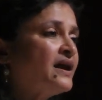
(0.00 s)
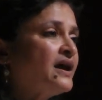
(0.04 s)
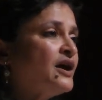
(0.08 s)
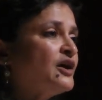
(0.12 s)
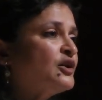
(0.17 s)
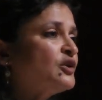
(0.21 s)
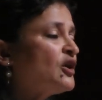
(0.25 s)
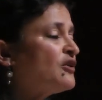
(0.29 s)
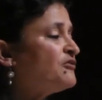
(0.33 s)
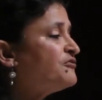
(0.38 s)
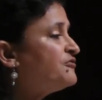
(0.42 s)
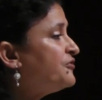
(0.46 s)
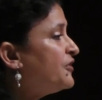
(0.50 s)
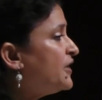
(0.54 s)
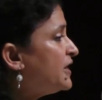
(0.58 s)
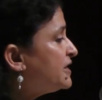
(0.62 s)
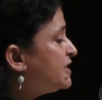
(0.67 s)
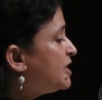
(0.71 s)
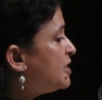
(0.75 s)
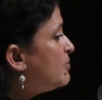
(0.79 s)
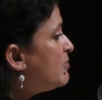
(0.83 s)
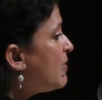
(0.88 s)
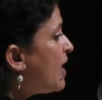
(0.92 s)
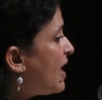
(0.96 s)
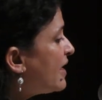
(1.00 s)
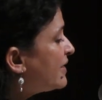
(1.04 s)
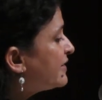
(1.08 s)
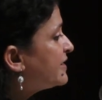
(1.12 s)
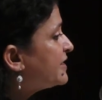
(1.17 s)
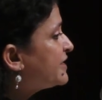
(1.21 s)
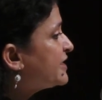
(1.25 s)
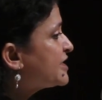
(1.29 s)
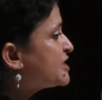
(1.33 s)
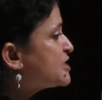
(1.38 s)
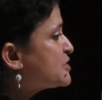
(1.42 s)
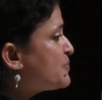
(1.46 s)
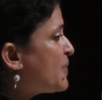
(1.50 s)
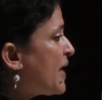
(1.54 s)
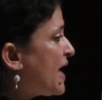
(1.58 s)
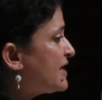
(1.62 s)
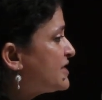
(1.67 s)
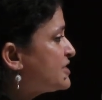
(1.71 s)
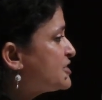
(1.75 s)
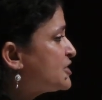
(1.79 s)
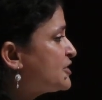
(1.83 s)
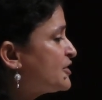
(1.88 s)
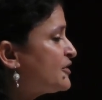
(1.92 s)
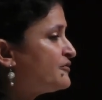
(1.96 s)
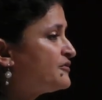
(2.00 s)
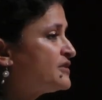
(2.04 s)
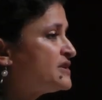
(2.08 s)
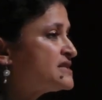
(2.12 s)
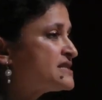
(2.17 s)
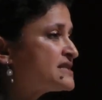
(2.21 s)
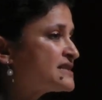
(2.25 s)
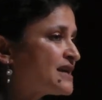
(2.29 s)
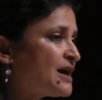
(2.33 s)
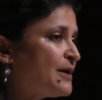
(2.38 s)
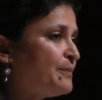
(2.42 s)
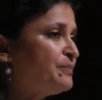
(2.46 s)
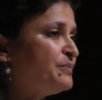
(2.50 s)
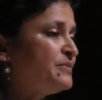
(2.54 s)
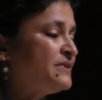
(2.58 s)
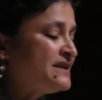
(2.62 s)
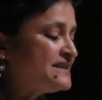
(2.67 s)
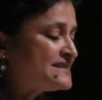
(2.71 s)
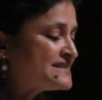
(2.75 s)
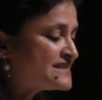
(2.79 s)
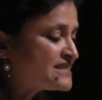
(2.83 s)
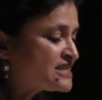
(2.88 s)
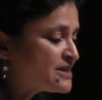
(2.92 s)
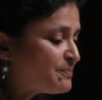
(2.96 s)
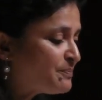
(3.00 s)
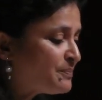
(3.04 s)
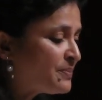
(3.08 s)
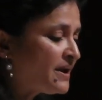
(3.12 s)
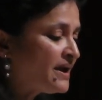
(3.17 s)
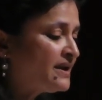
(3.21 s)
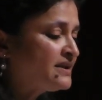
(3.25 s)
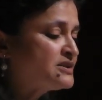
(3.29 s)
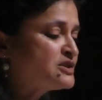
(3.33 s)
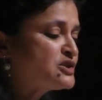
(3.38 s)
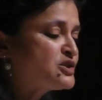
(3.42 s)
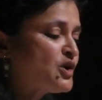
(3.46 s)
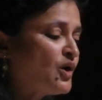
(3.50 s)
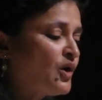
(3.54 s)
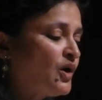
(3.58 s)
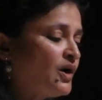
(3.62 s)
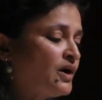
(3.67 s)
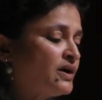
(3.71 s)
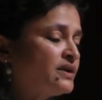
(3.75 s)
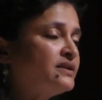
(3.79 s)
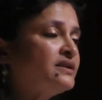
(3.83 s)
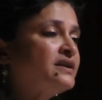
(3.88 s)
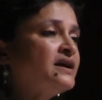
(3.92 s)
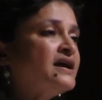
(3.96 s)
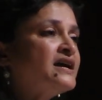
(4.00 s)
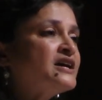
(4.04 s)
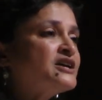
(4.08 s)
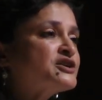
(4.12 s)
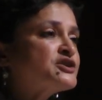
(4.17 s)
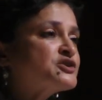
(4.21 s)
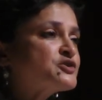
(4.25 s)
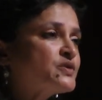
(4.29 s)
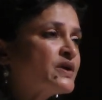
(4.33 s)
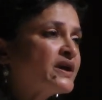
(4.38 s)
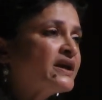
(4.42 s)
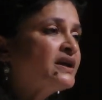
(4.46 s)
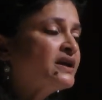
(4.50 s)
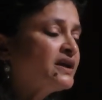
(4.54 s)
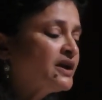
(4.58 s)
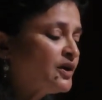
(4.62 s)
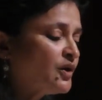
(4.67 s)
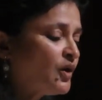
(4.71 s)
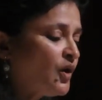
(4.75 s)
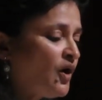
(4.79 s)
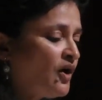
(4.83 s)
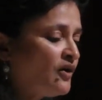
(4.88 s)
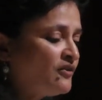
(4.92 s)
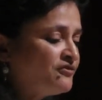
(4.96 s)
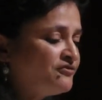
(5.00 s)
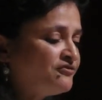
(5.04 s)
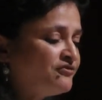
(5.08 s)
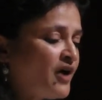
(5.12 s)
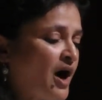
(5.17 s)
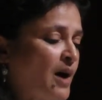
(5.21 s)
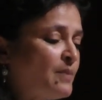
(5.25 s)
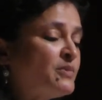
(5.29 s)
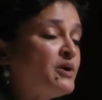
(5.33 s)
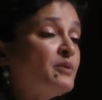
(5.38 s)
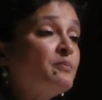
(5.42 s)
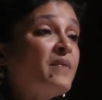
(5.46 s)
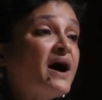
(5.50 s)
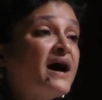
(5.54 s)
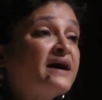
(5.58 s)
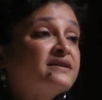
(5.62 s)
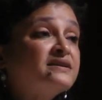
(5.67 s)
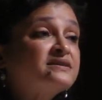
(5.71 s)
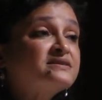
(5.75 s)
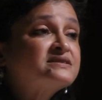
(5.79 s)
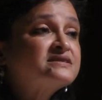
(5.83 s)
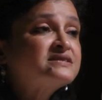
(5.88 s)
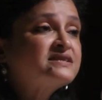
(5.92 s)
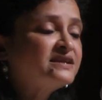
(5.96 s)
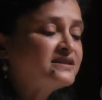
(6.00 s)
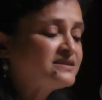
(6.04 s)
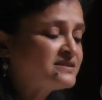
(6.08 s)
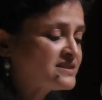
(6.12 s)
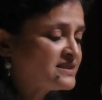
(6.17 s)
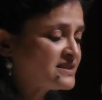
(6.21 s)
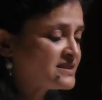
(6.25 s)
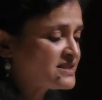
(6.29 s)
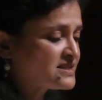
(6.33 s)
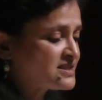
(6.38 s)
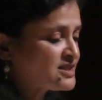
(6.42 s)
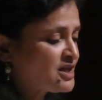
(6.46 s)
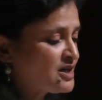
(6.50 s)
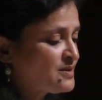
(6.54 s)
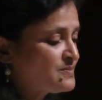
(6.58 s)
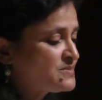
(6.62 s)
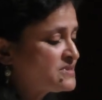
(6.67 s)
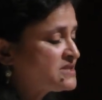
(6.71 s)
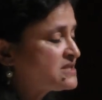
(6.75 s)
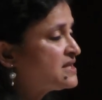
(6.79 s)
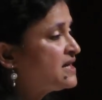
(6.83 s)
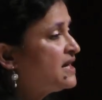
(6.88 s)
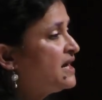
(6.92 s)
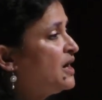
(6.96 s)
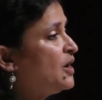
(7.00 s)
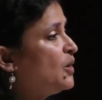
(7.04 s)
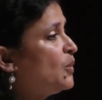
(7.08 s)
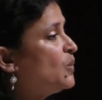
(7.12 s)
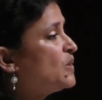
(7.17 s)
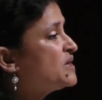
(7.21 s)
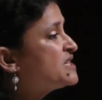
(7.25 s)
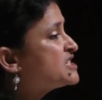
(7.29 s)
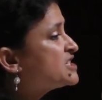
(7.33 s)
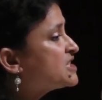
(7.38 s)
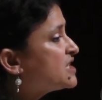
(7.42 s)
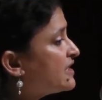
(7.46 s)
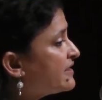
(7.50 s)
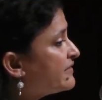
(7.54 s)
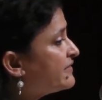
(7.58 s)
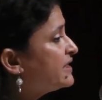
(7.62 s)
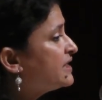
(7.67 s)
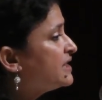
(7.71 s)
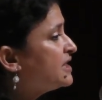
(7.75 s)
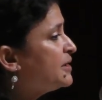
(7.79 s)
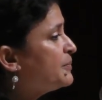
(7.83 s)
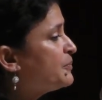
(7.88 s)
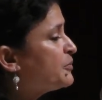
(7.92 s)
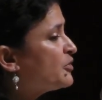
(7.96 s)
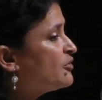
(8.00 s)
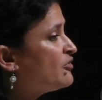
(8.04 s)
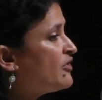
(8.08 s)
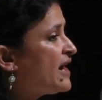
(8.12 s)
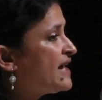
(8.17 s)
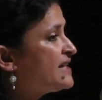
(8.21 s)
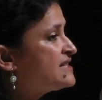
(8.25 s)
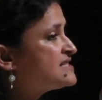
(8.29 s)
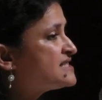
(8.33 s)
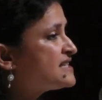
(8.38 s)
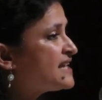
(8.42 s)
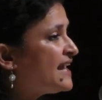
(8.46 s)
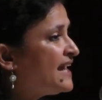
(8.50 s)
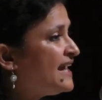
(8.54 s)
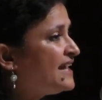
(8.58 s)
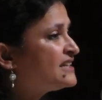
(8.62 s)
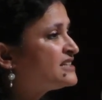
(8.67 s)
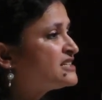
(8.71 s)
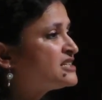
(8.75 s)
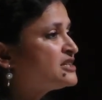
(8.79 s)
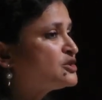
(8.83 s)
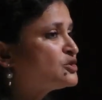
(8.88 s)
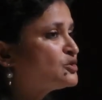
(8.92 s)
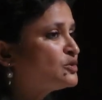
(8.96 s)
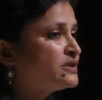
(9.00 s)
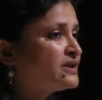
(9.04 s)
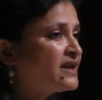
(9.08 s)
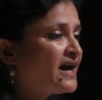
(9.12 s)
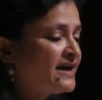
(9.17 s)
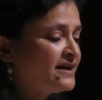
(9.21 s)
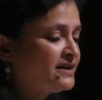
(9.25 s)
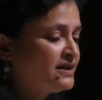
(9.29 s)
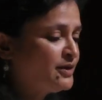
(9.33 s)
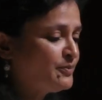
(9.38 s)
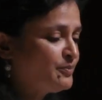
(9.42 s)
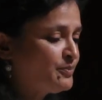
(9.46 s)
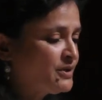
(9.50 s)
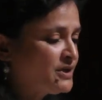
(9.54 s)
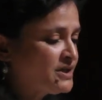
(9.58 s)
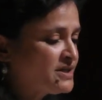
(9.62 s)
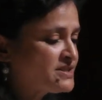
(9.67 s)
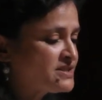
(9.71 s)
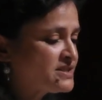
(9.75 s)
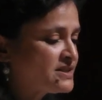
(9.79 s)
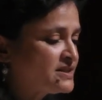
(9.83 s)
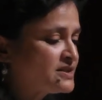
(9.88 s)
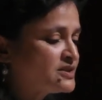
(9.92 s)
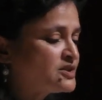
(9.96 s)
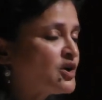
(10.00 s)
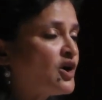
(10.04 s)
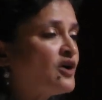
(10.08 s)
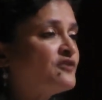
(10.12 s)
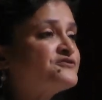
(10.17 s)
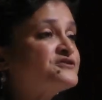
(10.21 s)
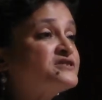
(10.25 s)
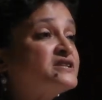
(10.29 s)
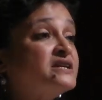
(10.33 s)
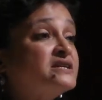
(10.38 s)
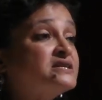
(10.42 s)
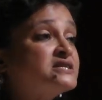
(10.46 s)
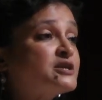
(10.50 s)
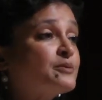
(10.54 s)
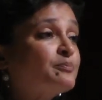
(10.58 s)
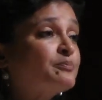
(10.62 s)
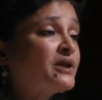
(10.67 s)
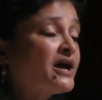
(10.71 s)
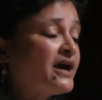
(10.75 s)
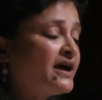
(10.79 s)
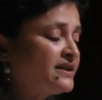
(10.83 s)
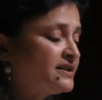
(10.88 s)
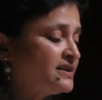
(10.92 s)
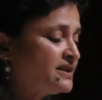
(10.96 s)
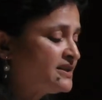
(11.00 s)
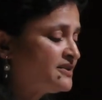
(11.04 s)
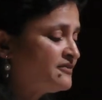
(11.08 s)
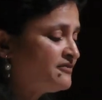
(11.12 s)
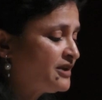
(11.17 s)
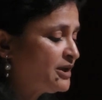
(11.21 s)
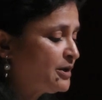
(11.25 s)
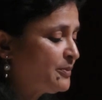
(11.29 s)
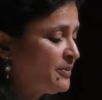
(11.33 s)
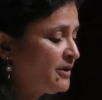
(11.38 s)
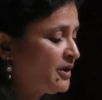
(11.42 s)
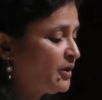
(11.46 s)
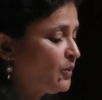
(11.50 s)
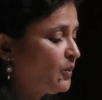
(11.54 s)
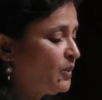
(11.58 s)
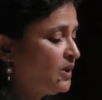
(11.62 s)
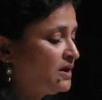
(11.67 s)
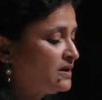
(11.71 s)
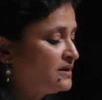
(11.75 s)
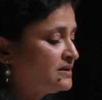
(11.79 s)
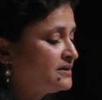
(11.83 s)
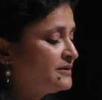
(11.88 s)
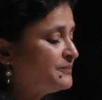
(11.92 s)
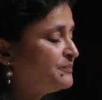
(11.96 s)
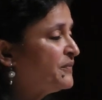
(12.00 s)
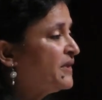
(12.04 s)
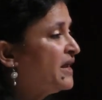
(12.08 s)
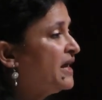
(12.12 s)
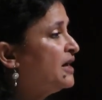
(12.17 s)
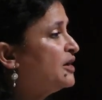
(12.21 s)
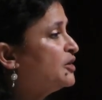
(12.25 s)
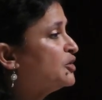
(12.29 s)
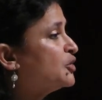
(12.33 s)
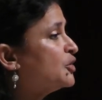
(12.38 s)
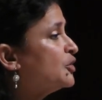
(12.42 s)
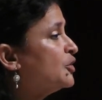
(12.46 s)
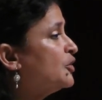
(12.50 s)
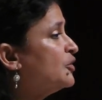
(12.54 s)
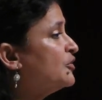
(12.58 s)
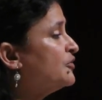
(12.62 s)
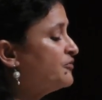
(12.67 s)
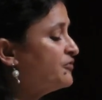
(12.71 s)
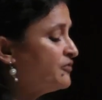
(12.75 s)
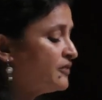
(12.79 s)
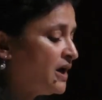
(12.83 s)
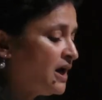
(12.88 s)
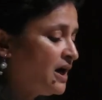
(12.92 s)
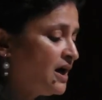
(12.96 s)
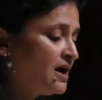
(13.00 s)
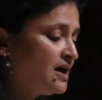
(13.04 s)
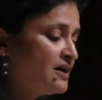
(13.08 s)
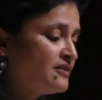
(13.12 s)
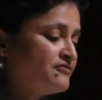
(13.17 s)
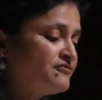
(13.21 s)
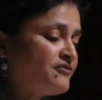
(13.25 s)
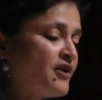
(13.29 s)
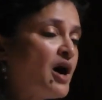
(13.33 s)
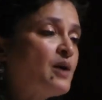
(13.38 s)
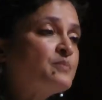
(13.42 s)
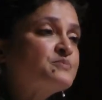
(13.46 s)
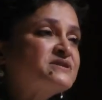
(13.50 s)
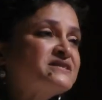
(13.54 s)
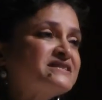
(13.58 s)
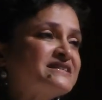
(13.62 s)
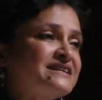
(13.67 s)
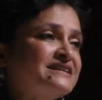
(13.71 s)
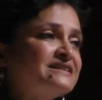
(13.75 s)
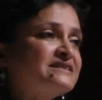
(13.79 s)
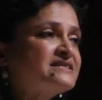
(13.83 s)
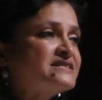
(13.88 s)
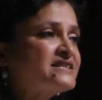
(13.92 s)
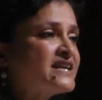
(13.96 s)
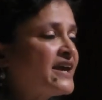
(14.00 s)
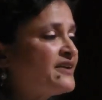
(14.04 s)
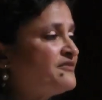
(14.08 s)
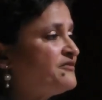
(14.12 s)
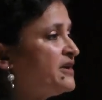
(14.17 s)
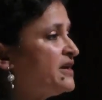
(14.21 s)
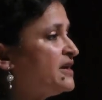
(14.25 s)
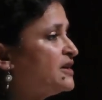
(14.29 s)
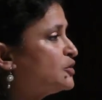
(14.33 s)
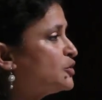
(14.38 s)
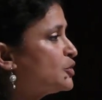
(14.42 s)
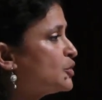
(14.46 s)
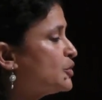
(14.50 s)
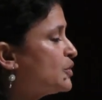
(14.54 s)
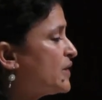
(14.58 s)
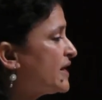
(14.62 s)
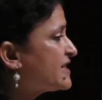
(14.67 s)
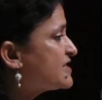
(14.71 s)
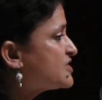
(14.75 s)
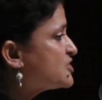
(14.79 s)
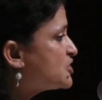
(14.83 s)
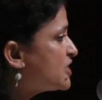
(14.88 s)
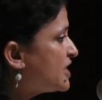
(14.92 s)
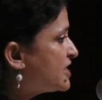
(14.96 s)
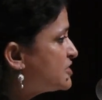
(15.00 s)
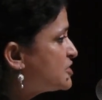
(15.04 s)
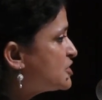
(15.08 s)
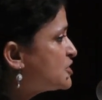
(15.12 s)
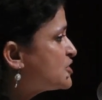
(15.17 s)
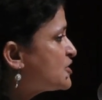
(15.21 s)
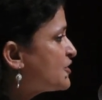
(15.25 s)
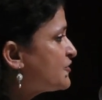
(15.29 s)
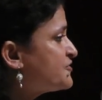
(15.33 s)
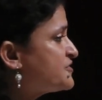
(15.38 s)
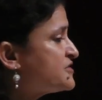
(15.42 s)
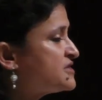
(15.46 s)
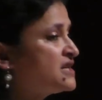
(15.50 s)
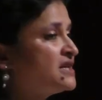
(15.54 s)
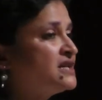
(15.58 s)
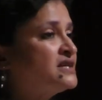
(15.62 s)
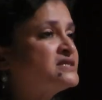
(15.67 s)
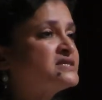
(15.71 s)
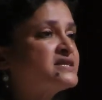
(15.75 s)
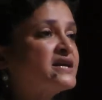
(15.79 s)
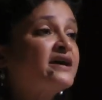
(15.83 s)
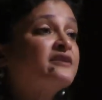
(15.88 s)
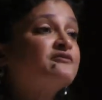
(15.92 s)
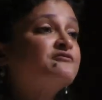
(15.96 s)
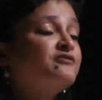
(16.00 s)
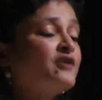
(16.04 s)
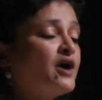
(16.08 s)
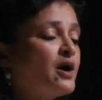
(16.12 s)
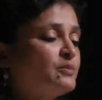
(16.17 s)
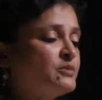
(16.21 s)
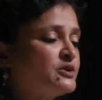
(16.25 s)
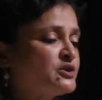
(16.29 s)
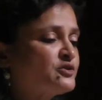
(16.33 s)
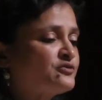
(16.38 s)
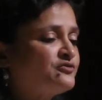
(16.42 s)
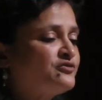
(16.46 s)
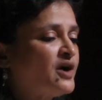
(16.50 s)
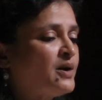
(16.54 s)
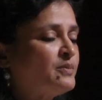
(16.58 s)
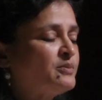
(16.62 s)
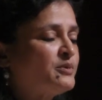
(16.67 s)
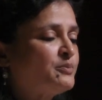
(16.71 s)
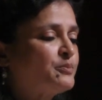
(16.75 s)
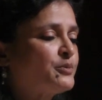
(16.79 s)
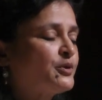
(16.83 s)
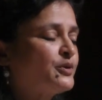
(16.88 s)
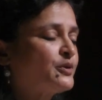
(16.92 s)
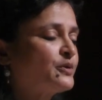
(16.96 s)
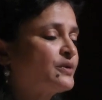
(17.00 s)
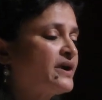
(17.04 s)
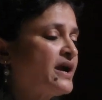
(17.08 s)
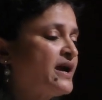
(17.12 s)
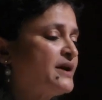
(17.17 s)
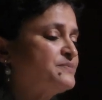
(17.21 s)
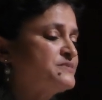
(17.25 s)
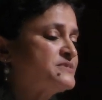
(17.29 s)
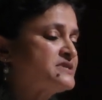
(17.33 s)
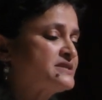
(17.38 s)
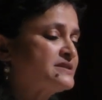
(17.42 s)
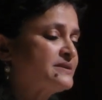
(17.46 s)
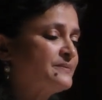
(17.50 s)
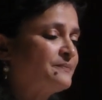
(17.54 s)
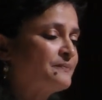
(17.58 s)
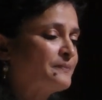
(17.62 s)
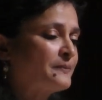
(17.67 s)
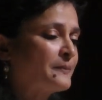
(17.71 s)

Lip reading: Now, further market expansion of these companies depends on shrinking of farmer-managed seed systems, which currently provides 80 to 90% of seed supply in the developing world through farm seed saving, through exchanges of seeds and farmer-to-farmer programs.